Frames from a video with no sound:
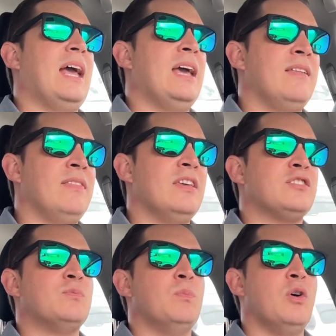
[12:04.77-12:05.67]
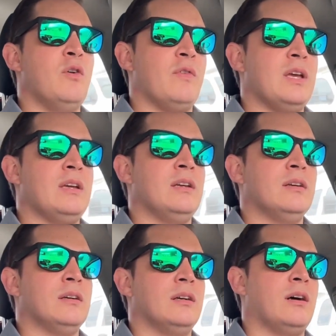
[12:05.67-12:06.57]
In this movie,
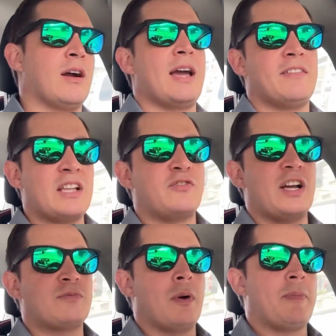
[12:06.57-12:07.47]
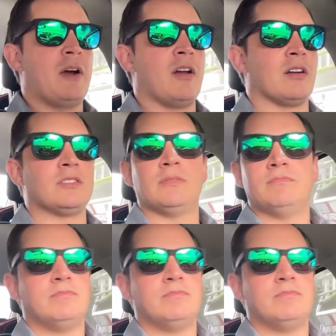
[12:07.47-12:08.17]
again, that's Flashpoint Paradox.